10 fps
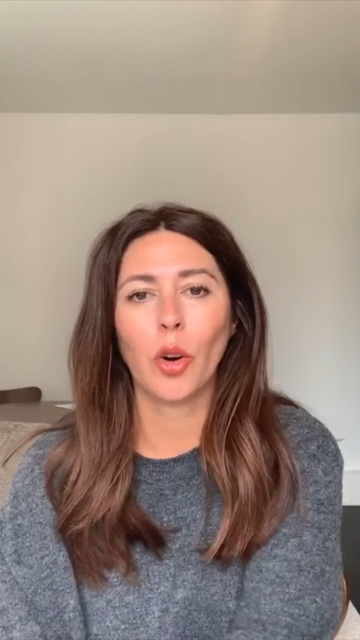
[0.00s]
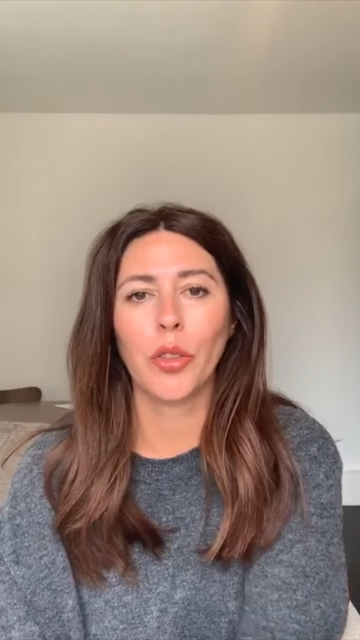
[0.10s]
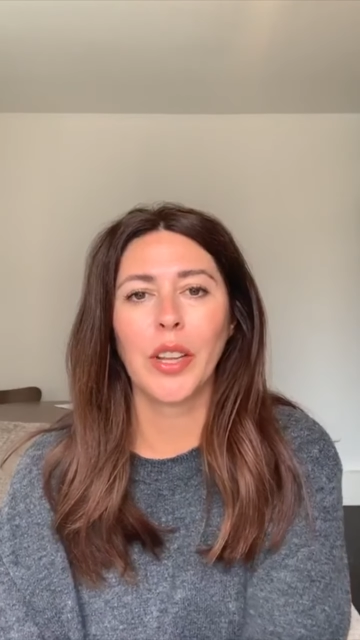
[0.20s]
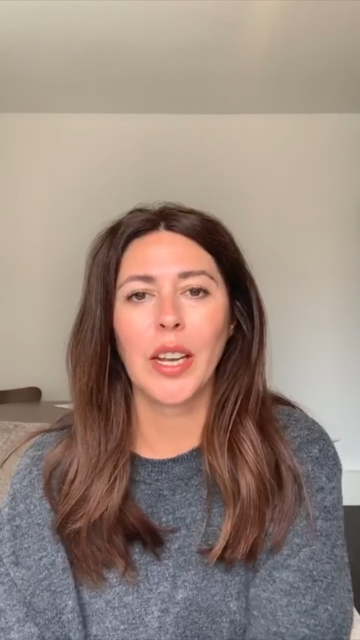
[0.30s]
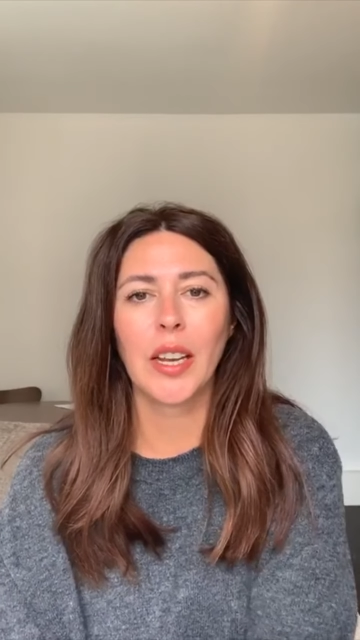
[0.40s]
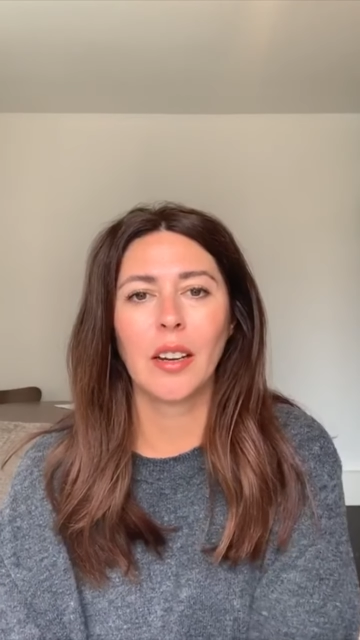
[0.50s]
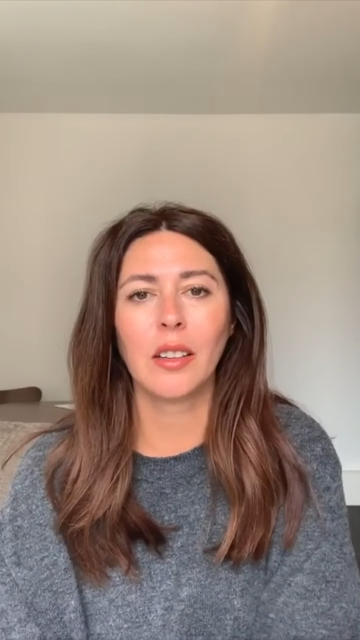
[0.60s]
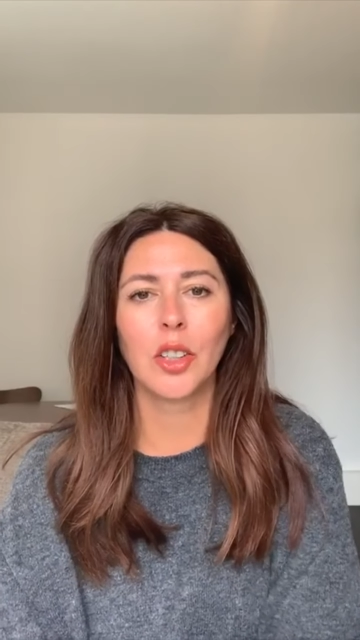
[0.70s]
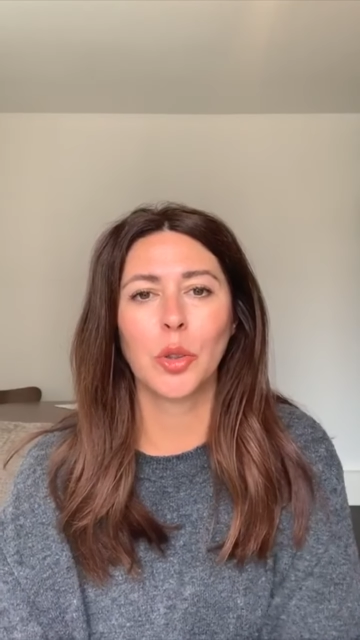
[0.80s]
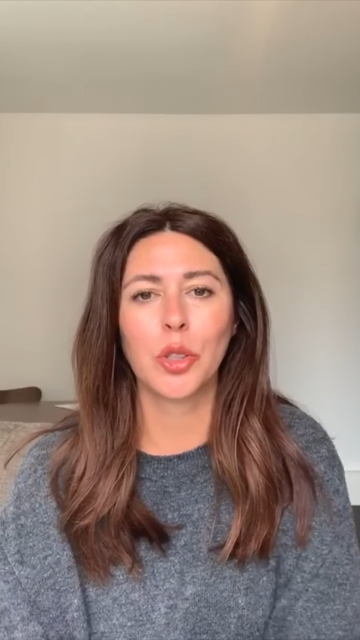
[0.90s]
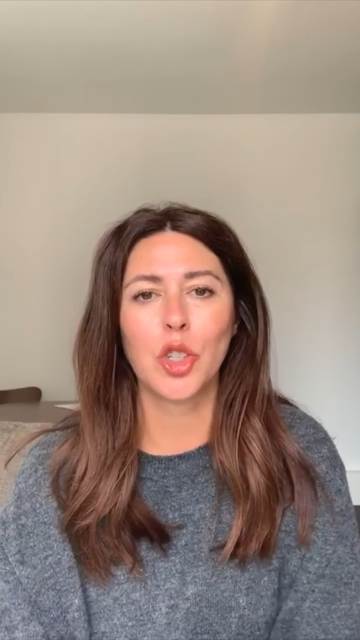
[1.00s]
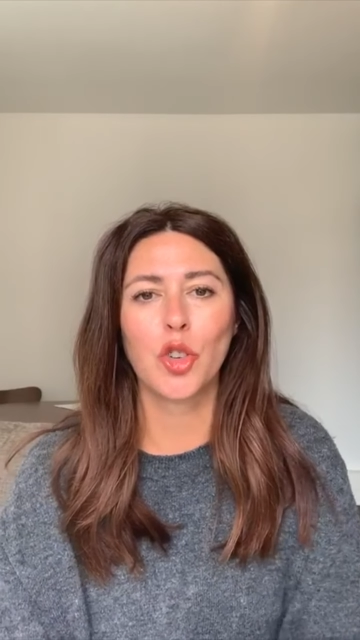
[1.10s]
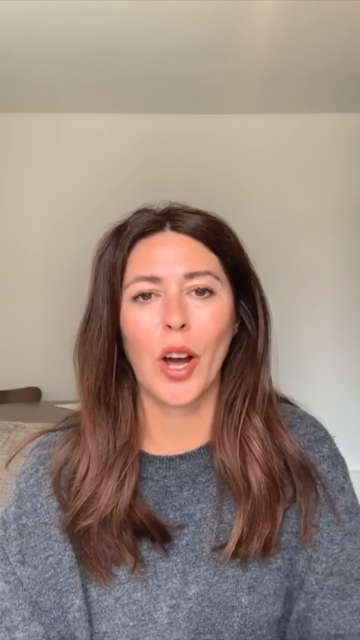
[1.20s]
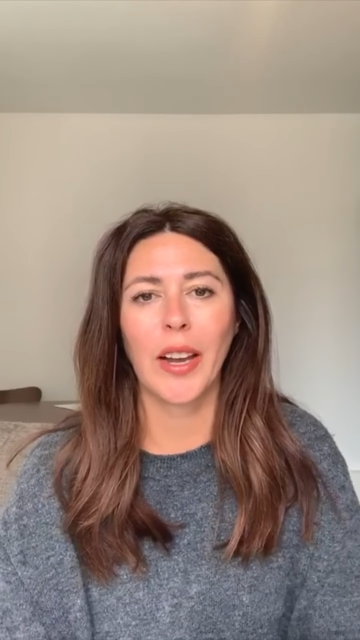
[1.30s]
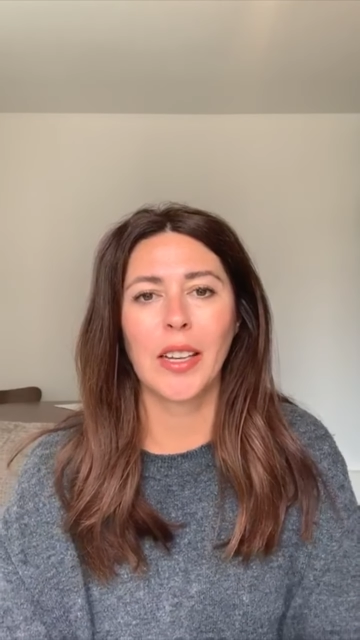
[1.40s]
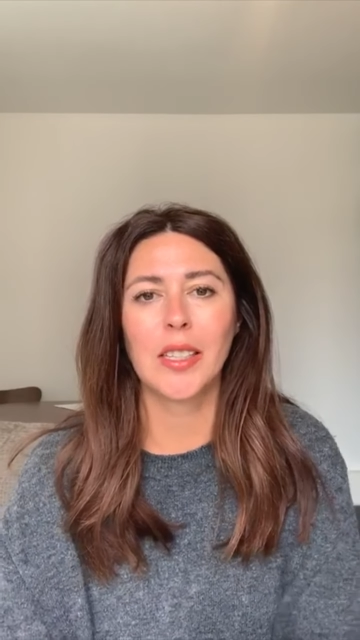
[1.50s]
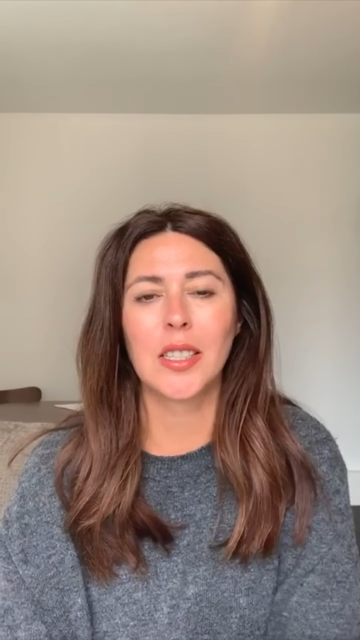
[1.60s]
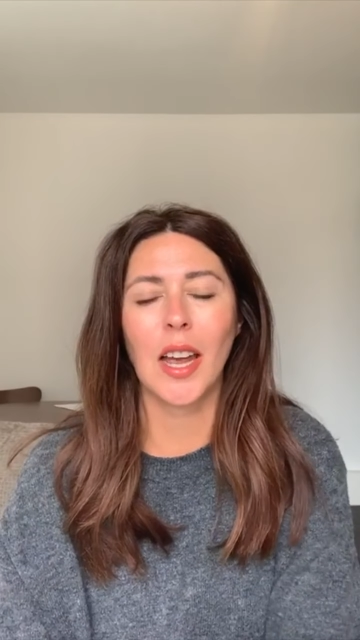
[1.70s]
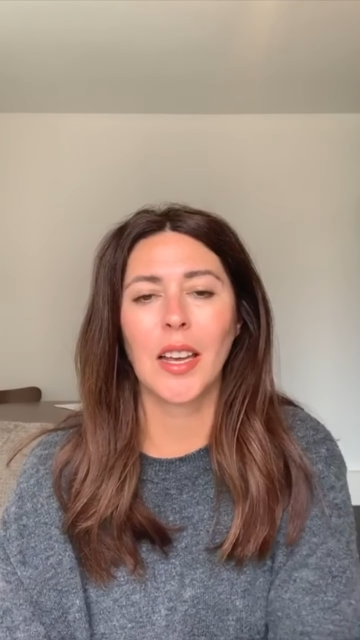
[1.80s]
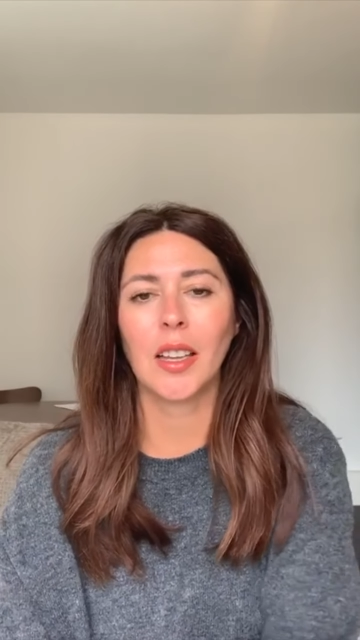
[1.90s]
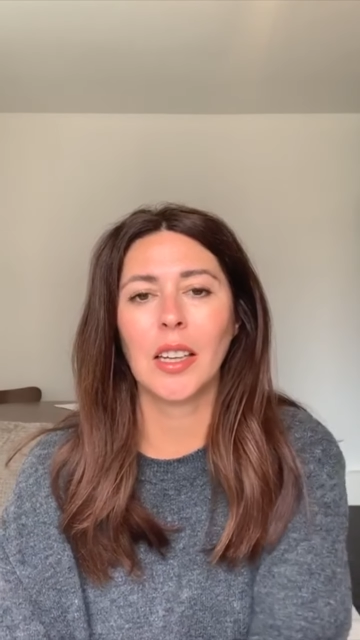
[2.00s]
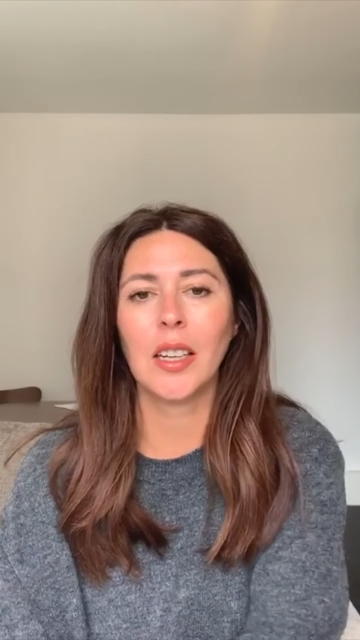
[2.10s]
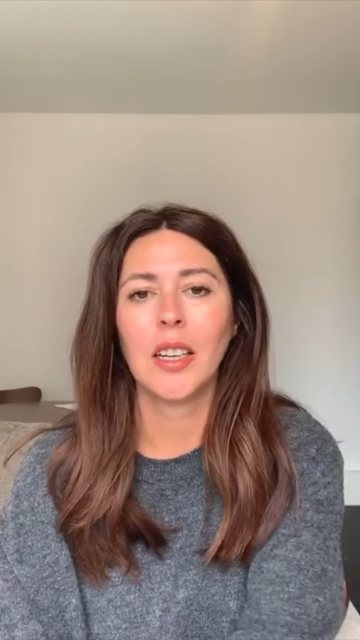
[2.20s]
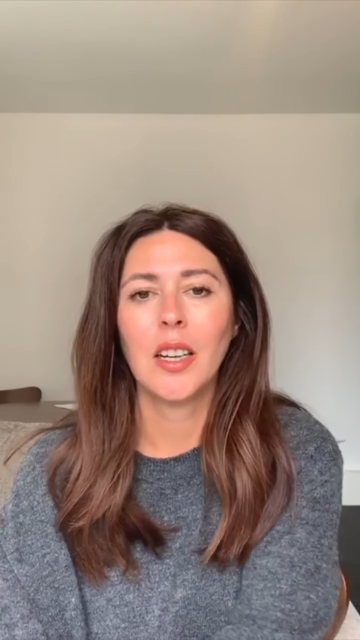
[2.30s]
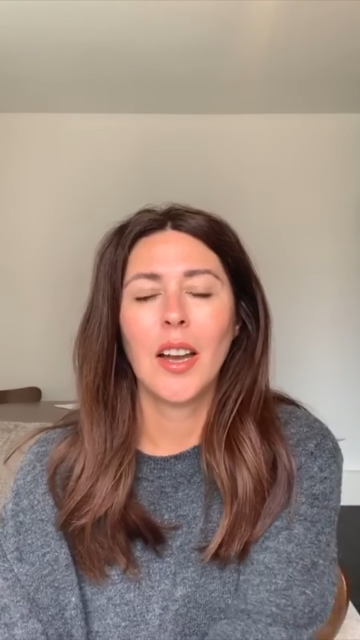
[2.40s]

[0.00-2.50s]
on the hair, to dry it and style it,